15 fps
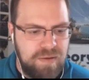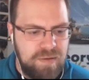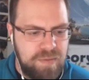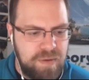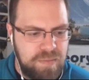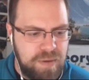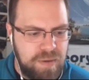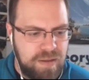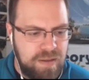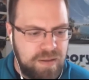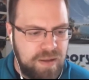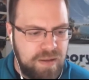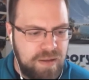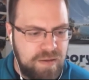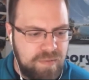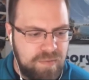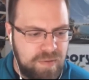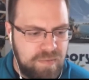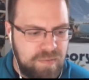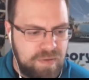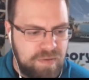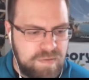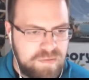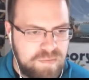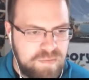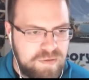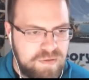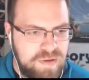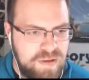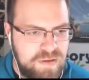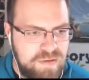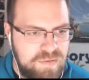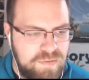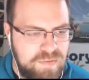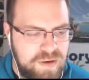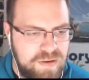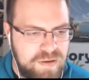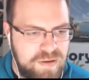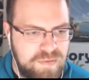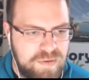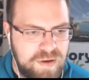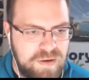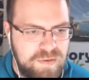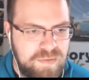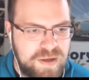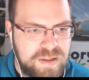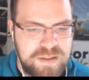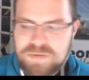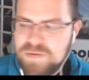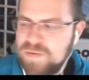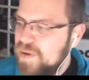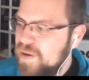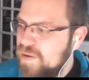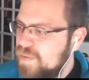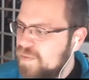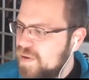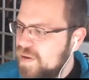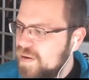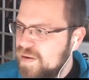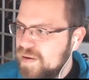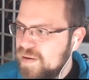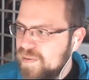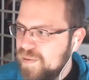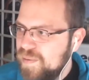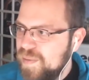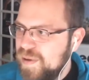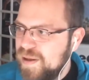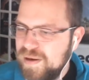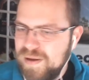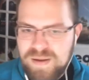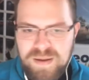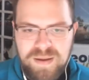little bit about that? Like what's in this video that we're going to watch from you here in a little bit?